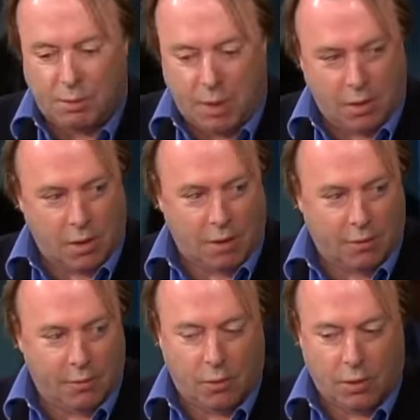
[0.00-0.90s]
paragraph
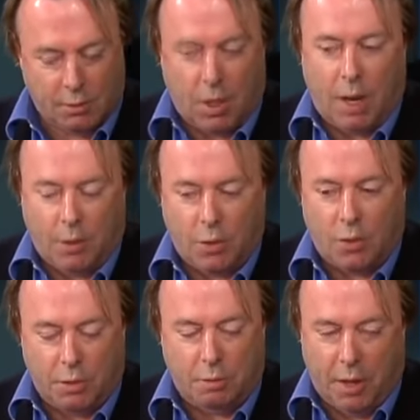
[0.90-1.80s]
of all, I would
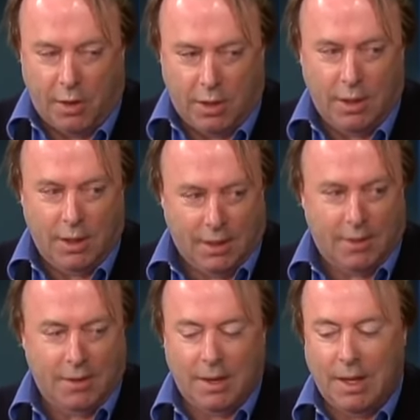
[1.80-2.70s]
call it a buried
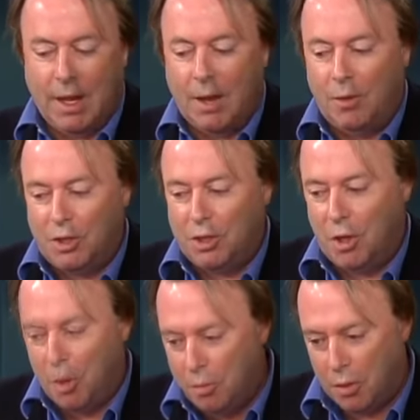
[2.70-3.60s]
lead, Richard
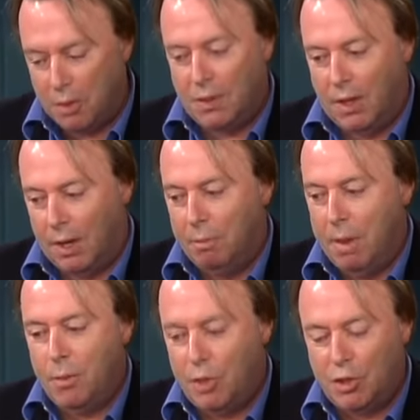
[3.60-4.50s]
Holbrooke saying,
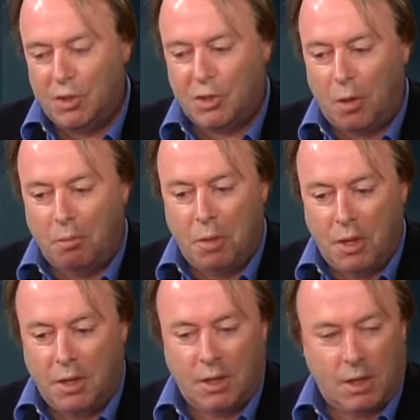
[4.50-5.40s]
maybe we should stop
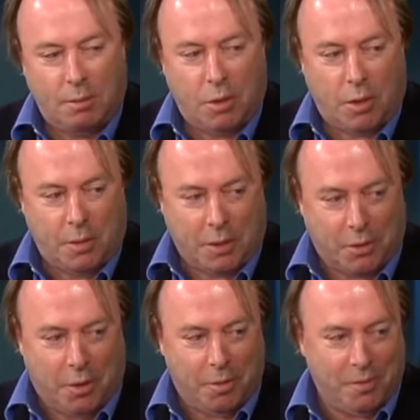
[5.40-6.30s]
burning their poppy
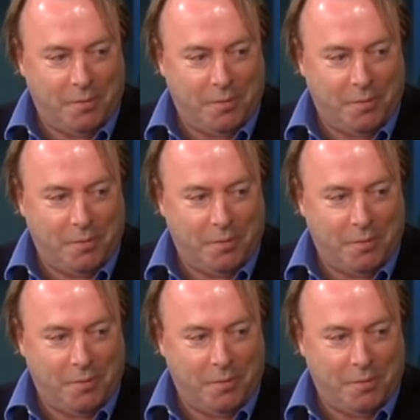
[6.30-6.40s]
crop